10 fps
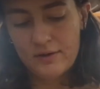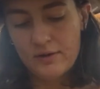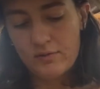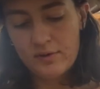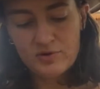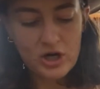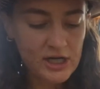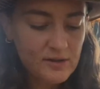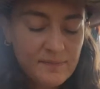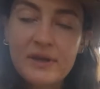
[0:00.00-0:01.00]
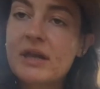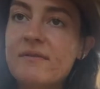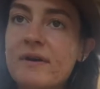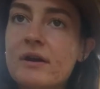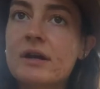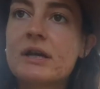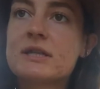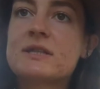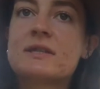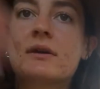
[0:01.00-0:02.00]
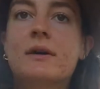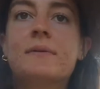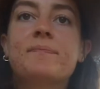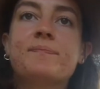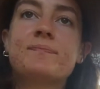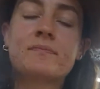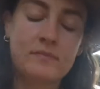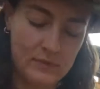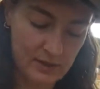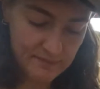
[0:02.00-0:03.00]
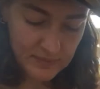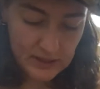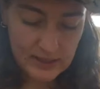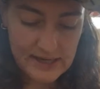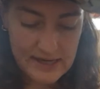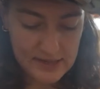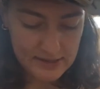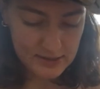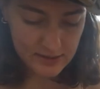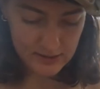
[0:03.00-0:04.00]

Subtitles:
well, I'm trying to be very planned